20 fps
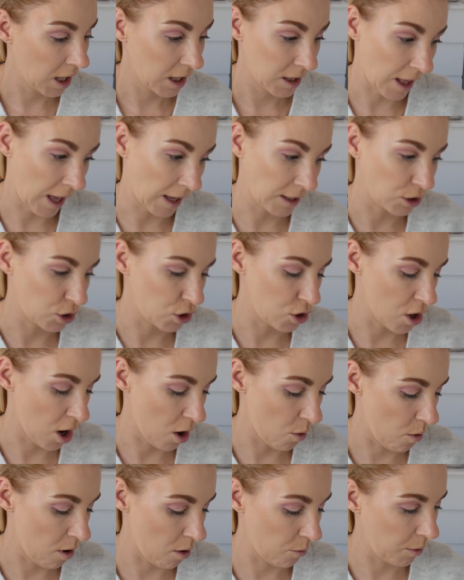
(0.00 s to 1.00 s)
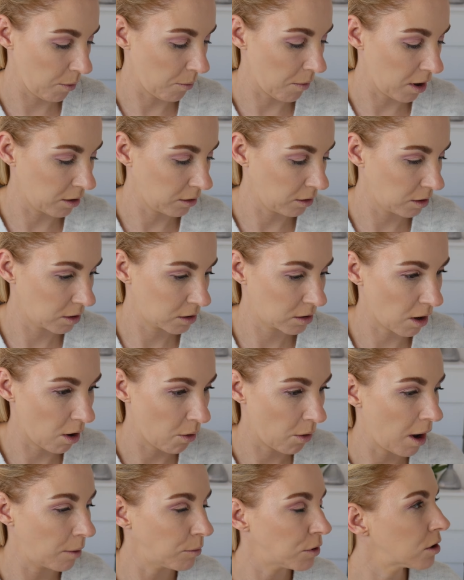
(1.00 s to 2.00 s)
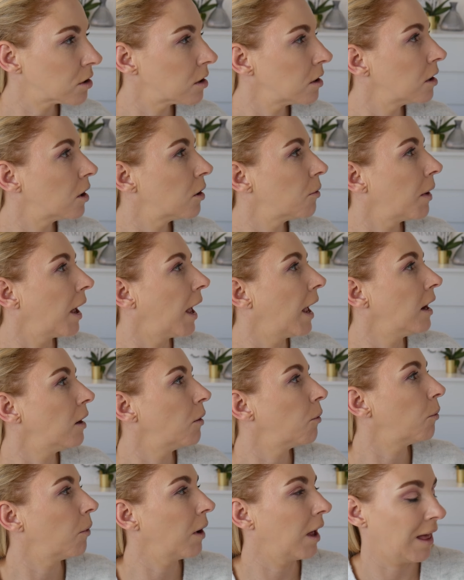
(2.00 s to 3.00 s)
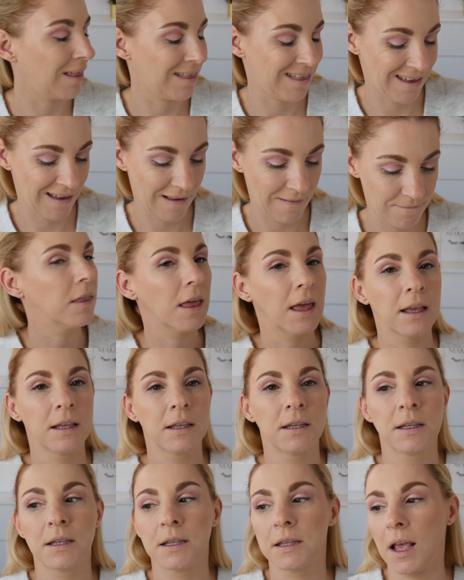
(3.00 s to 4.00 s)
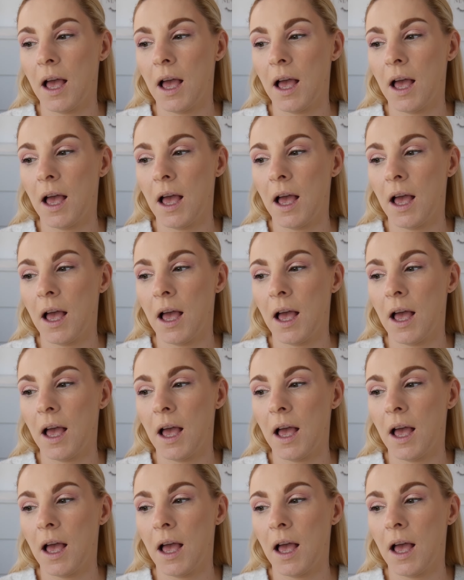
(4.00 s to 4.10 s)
that is not what we want. So I'm just going to go in with this